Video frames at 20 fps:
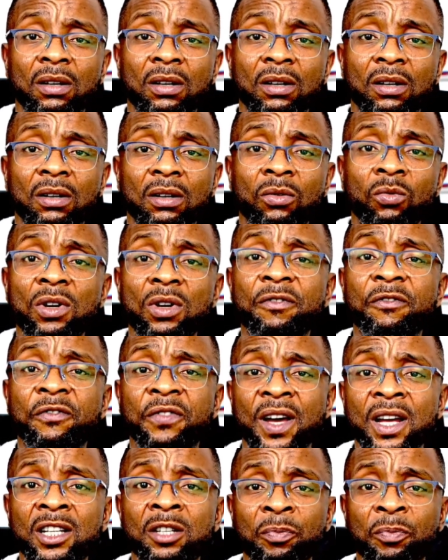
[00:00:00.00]
We
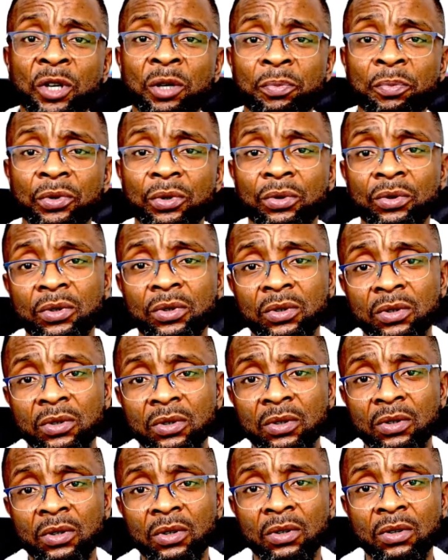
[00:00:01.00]
fed people
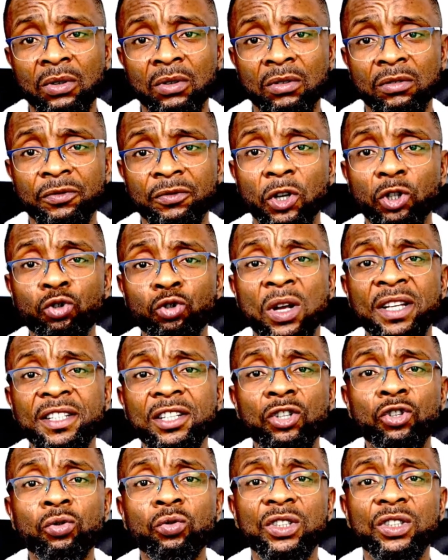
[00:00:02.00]
for
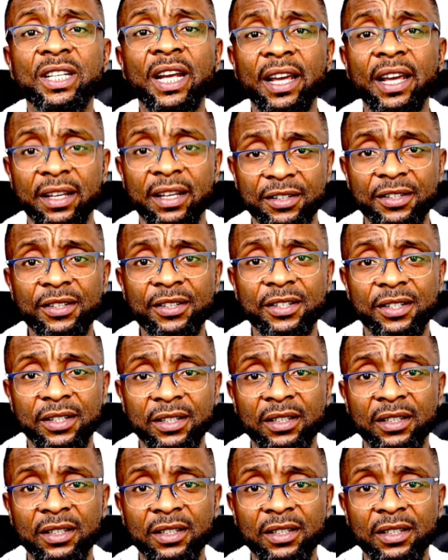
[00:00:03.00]
22 days